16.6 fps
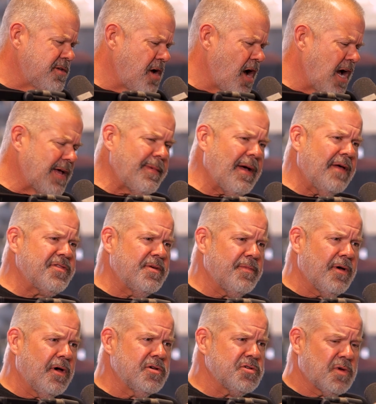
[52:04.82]
talk about the
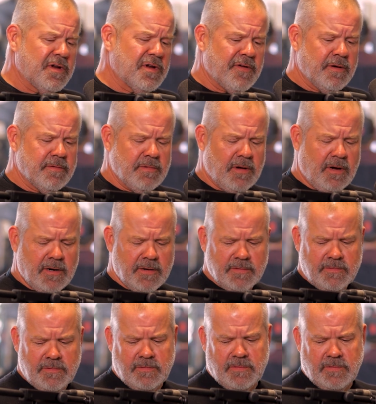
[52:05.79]
most, one of
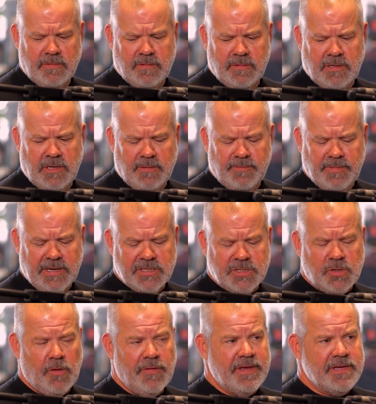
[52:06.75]
our
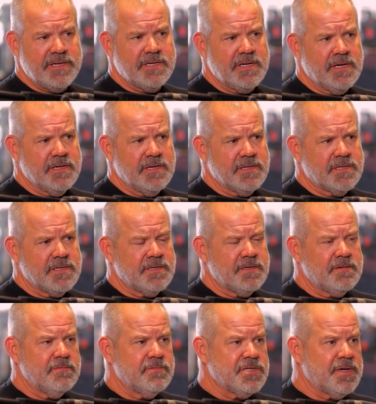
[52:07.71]
biggest holdings
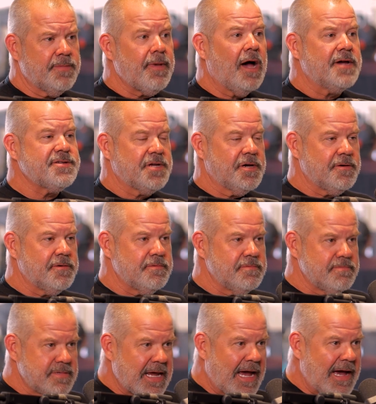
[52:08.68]
is
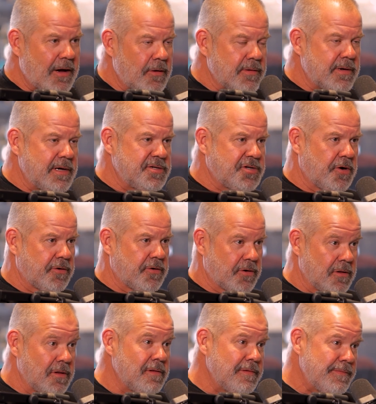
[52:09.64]
Zomato, now
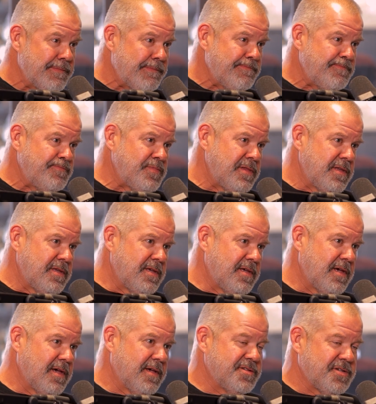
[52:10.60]
Eternal.
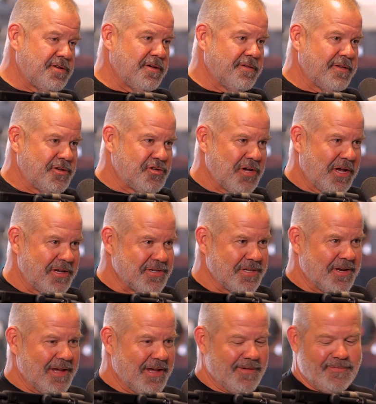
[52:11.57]
As you know, they changed
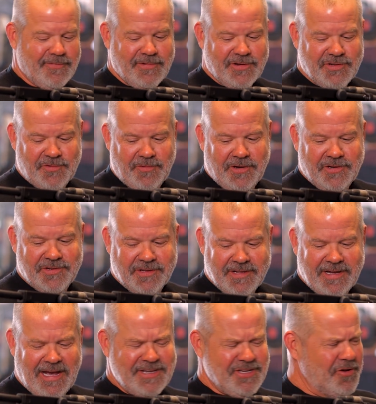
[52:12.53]
the name just
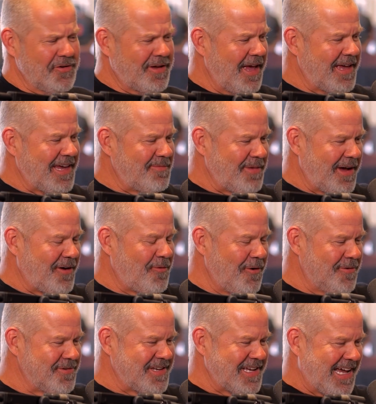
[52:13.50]
recently. I still can't get my
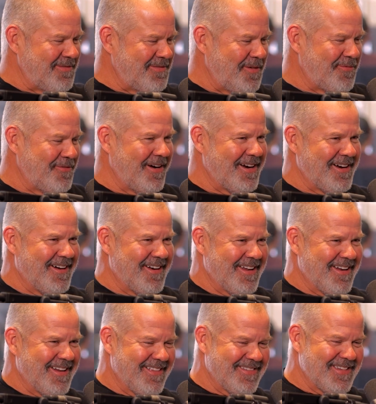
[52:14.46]
quotes to come up right on
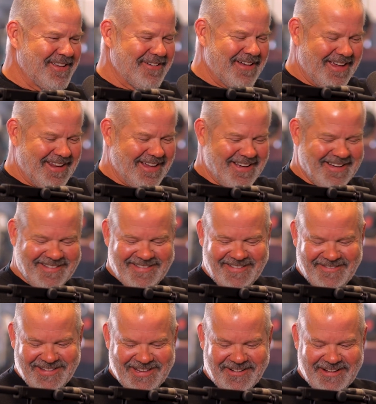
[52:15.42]
it. It's still getting
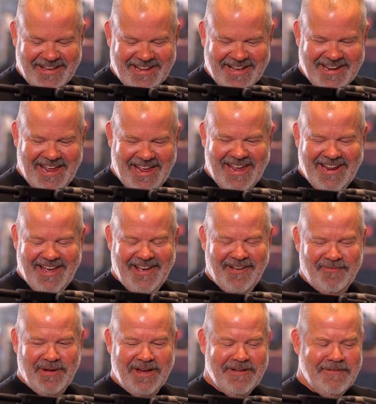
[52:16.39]
an
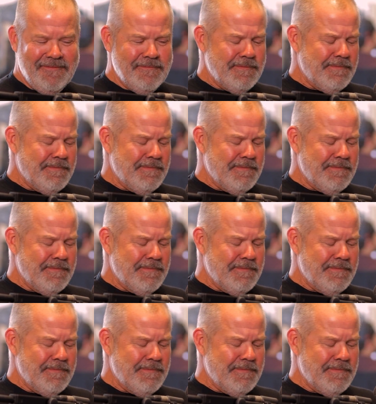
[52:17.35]
NA. But